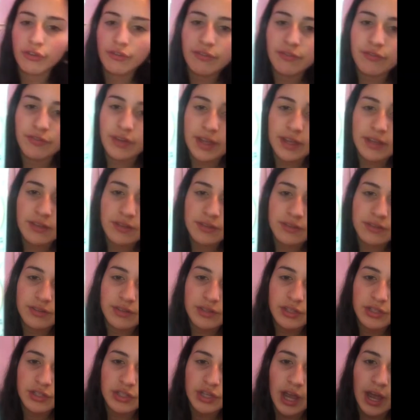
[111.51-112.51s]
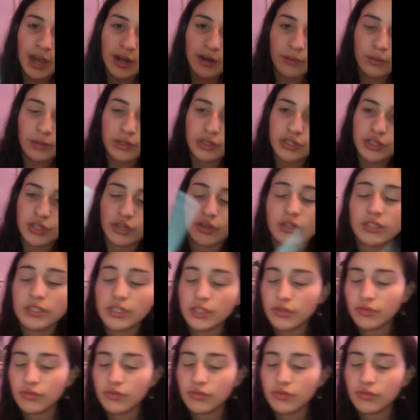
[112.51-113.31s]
Faced Shadow Insurance.